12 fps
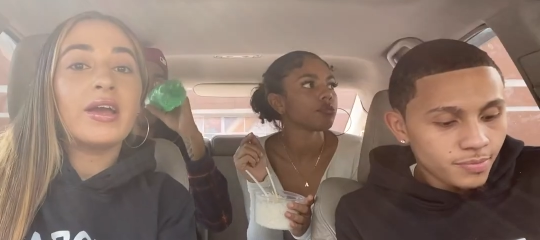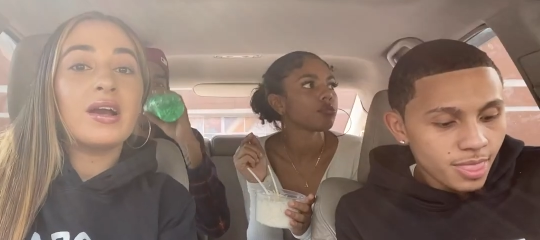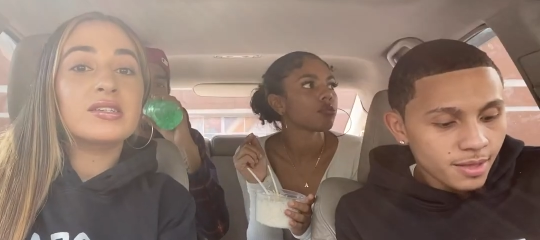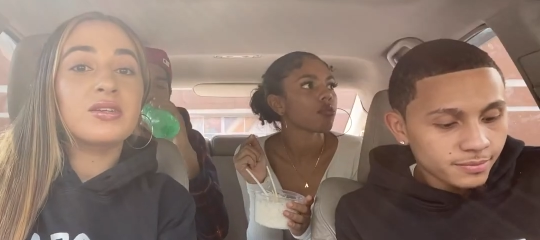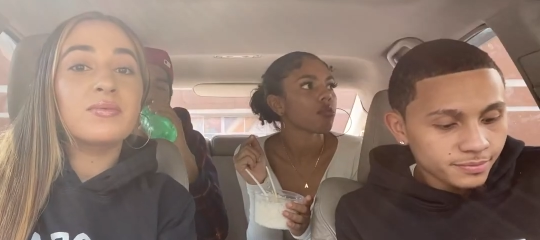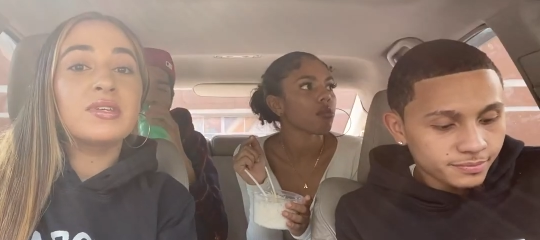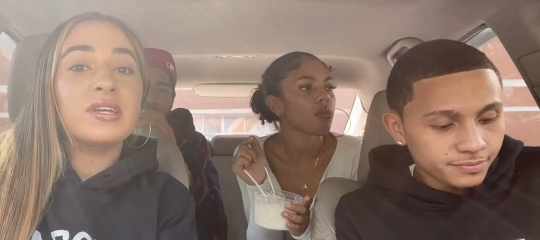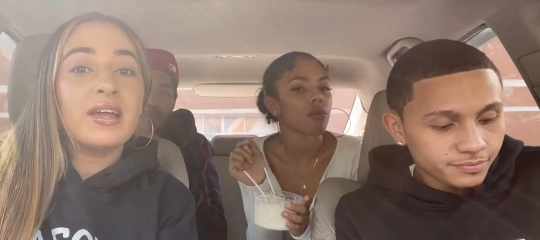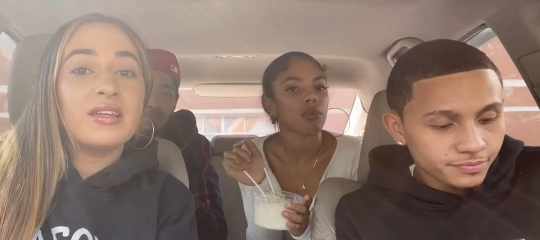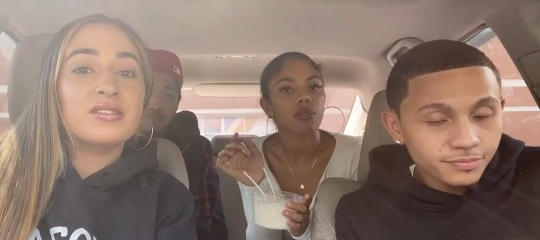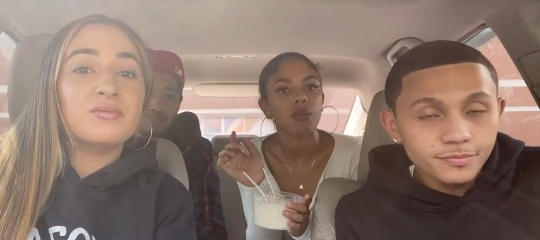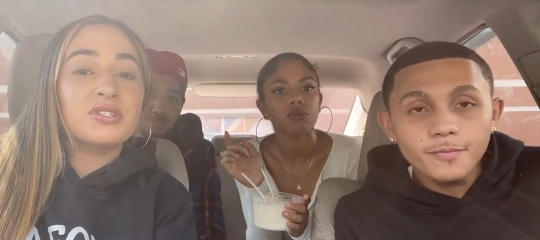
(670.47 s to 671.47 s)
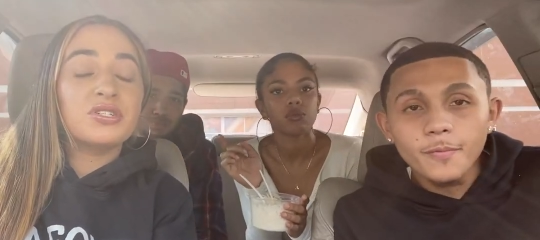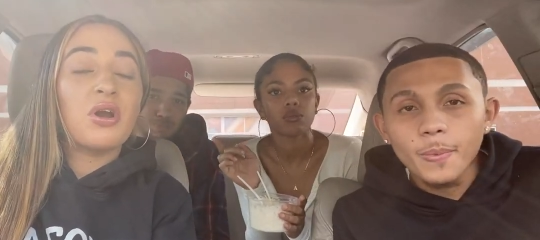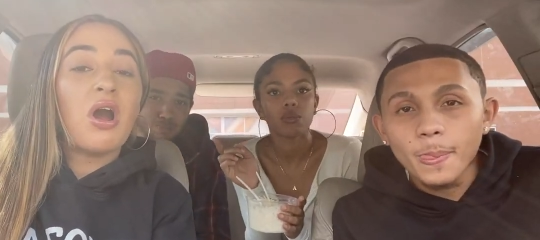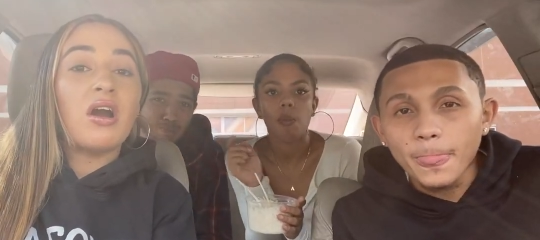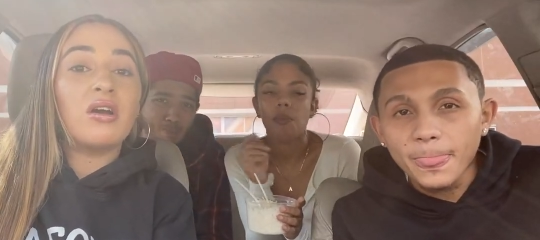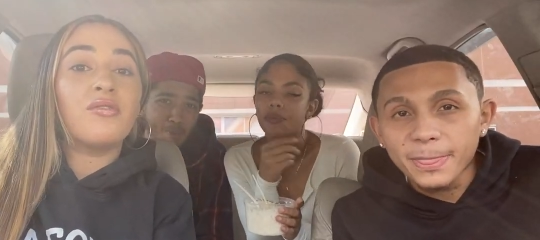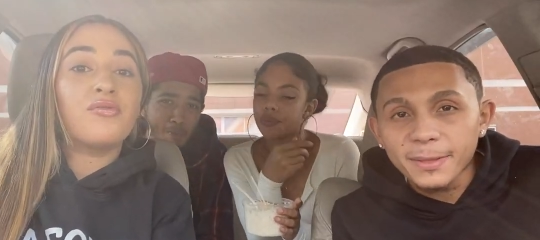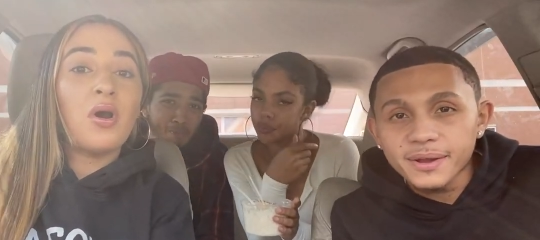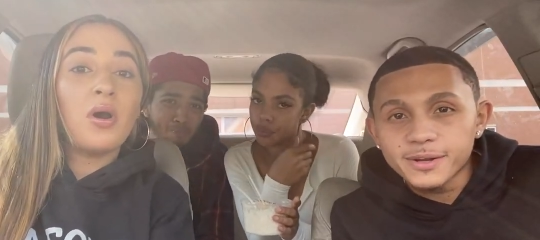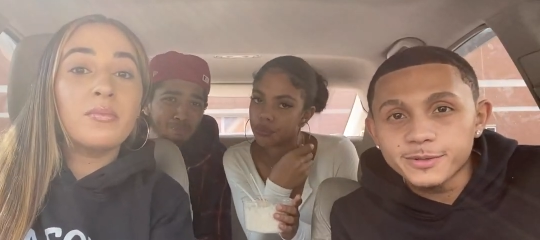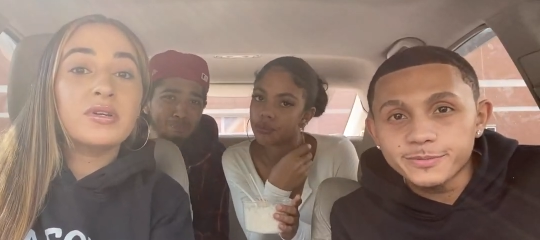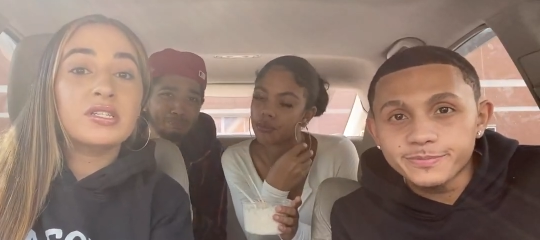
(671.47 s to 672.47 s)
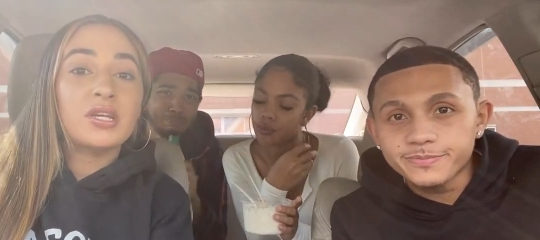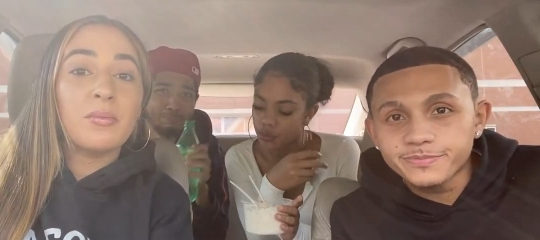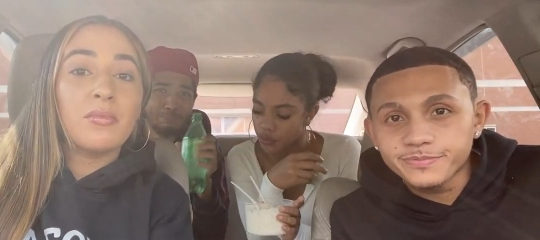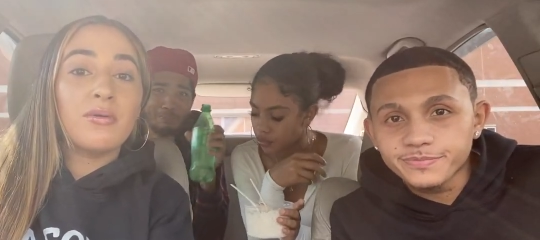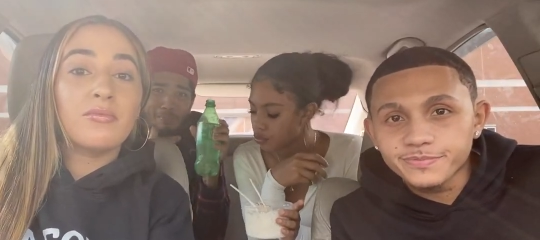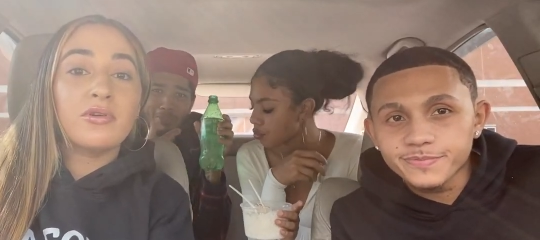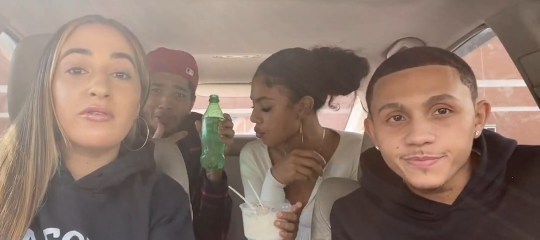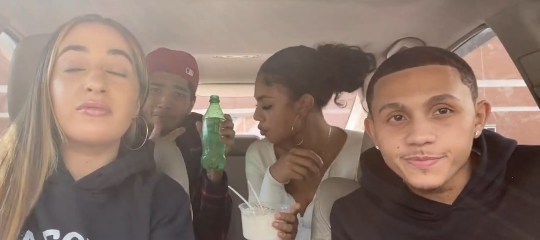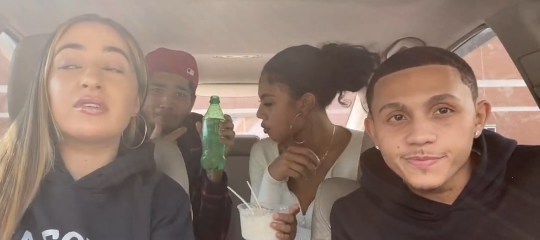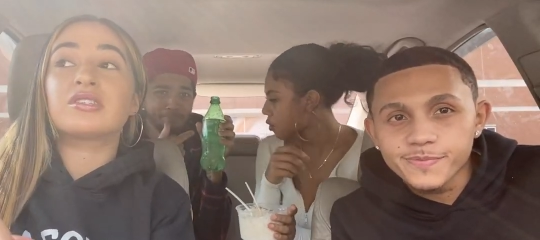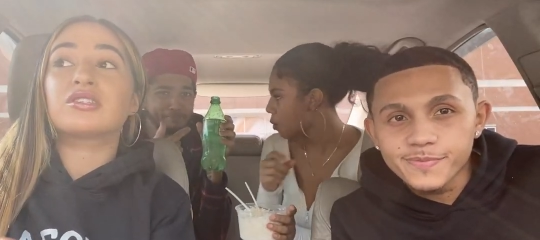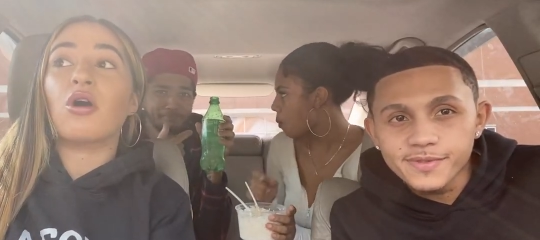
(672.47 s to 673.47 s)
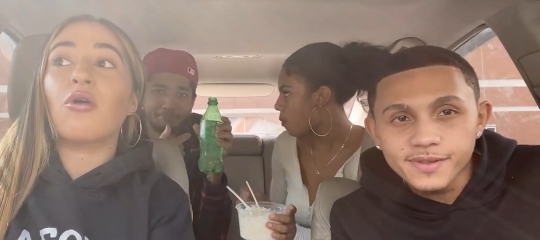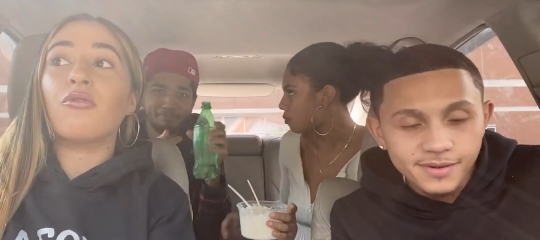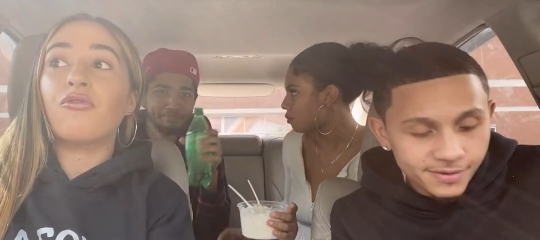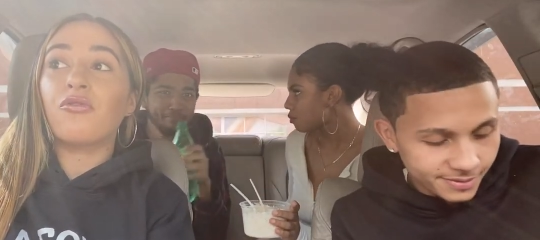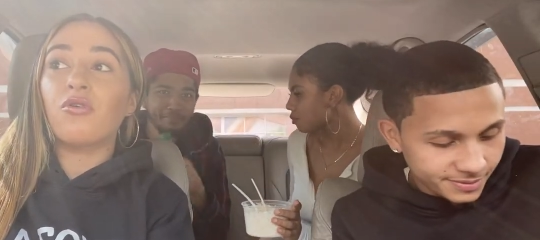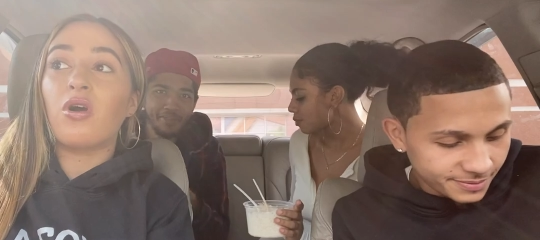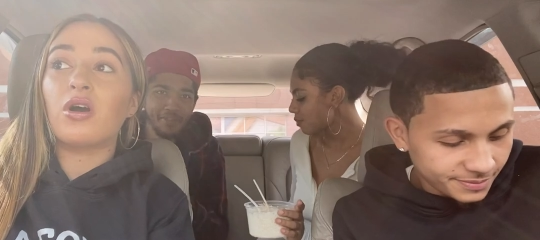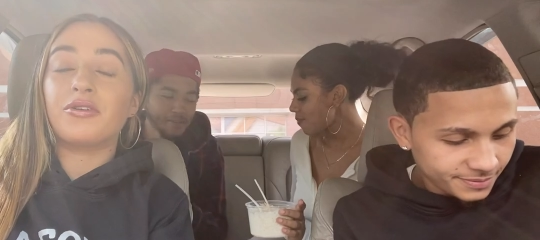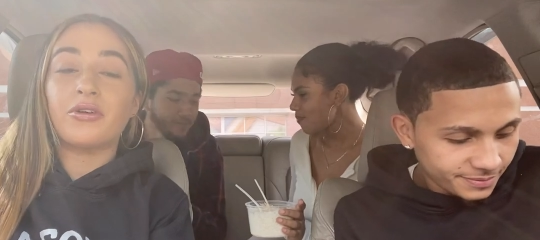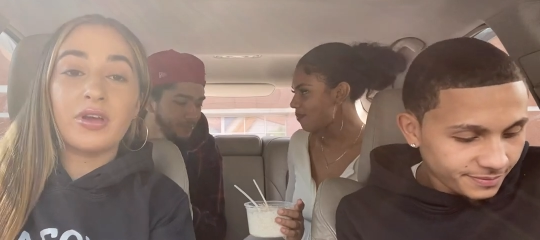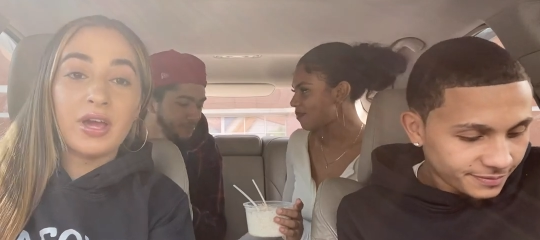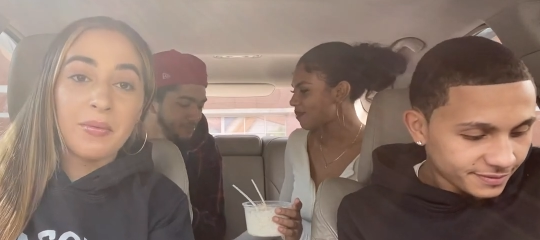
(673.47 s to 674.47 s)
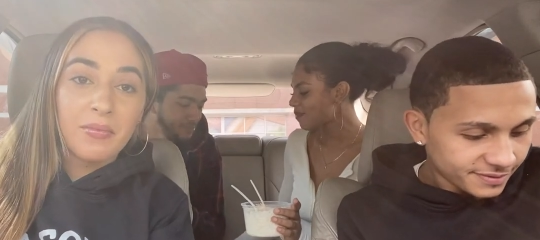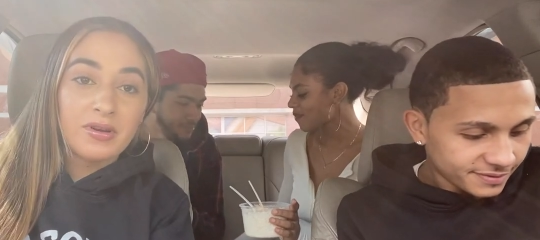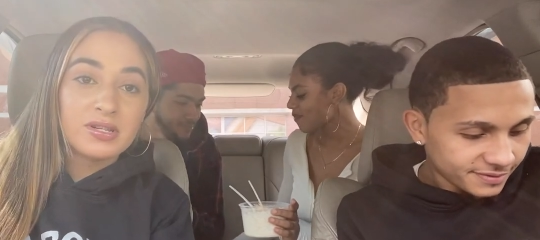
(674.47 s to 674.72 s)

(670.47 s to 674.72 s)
Speaker 1: y'all, so we did have to switch to our phone because our memory was so full on our camera.